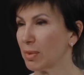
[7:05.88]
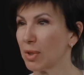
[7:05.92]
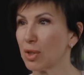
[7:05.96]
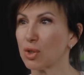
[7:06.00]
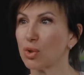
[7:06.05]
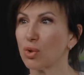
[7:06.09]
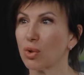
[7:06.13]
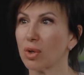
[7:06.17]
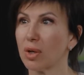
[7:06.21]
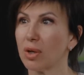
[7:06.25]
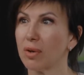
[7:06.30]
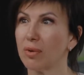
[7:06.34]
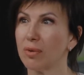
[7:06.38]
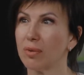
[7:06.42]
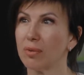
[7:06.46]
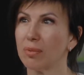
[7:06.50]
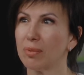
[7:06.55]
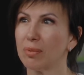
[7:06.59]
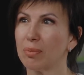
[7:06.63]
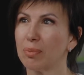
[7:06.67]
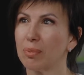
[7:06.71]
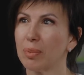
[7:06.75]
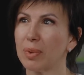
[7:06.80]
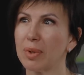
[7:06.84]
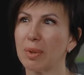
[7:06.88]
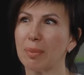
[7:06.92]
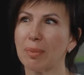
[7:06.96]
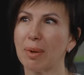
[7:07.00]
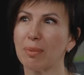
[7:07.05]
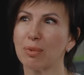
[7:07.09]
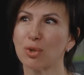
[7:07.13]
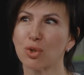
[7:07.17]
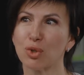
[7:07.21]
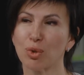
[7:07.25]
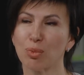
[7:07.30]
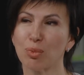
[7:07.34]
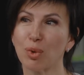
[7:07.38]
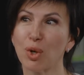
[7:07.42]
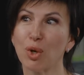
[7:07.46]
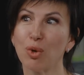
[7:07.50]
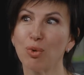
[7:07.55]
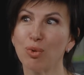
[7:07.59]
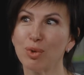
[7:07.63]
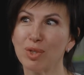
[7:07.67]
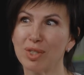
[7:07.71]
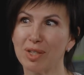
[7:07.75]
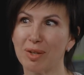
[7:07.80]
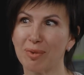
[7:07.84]
This is where we realize we are human
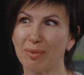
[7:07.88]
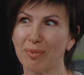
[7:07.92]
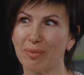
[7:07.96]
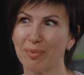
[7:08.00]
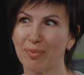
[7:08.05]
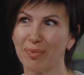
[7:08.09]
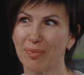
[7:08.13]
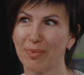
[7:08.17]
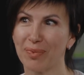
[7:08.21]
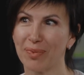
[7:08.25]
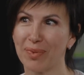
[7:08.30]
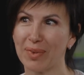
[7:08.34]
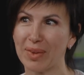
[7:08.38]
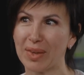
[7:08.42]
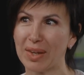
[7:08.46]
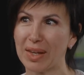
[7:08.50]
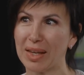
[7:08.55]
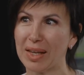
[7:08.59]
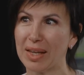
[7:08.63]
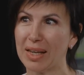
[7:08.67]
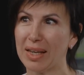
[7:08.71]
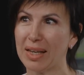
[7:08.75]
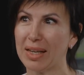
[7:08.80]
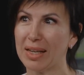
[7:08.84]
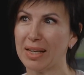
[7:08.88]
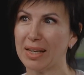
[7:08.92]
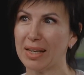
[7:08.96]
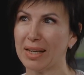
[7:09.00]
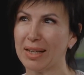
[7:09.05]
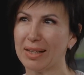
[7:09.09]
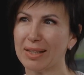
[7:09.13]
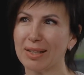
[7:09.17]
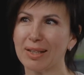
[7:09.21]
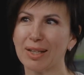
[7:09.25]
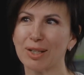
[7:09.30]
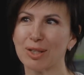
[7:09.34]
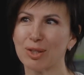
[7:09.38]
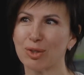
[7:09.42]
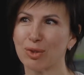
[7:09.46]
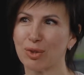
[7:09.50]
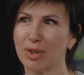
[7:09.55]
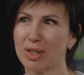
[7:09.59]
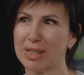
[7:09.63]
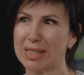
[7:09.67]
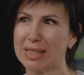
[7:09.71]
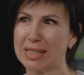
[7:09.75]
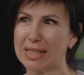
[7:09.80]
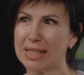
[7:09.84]
beings.
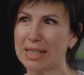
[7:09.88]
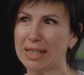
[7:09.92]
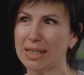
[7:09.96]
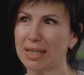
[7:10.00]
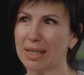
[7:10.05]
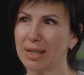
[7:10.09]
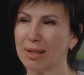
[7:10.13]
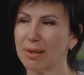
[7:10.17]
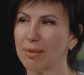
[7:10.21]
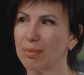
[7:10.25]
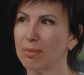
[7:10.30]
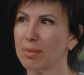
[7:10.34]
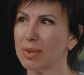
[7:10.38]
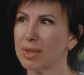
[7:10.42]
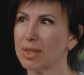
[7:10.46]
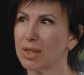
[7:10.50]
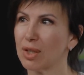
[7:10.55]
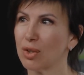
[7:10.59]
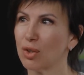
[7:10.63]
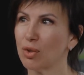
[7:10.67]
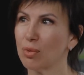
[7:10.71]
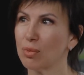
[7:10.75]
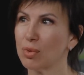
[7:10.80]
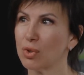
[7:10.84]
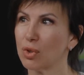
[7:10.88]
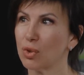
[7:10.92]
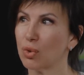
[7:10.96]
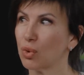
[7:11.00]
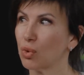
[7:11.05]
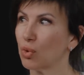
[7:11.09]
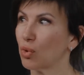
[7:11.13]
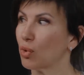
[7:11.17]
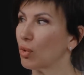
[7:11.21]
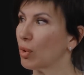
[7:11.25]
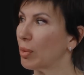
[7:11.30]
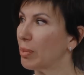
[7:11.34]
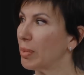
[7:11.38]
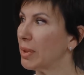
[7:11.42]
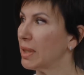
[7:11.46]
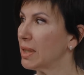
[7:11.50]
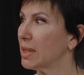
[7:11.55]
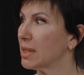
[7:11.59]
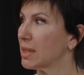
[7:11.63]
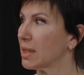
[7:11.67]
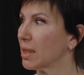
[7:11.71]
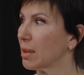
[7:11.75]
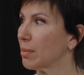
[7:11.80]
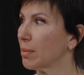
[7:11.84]
It's so precious.
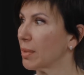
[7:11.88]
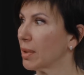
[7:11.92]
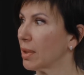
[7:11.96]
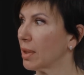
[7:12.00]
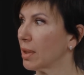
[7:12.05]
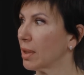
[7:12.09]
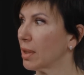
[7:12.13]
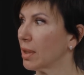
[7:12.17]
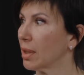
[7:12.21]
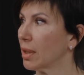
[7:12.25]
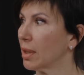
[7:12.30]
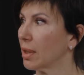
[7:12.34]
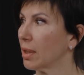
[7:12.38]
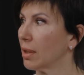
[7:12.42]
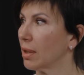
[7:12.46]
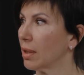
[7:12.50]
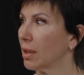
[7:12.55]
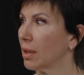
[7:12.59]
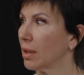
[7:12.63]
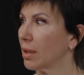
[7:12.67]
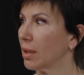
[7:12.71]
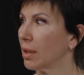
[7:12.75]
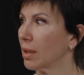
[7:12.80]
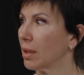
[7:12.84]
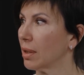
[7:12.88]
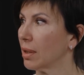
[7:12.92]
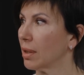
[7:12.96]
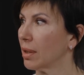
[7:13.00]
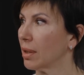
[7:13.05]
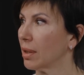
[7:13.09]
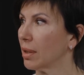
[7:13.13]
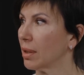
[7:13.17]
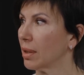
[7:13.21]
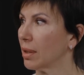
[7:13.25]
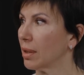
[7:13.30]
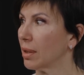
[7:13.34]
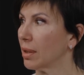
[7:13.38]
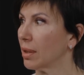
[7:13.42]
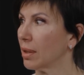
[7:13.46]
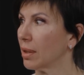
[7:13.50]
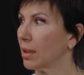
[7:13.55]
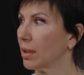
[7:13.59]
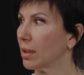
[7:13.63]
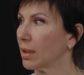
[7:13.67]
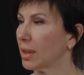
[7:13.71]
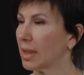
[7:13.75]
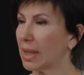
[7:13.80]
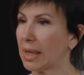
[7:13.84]
We become close and dear to each
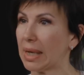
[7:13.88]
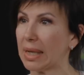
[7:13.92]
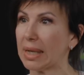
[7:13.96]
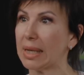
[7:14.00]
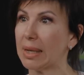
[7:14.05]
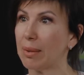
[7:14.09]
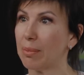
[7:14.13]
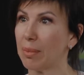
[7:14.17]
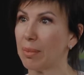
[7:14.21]
other.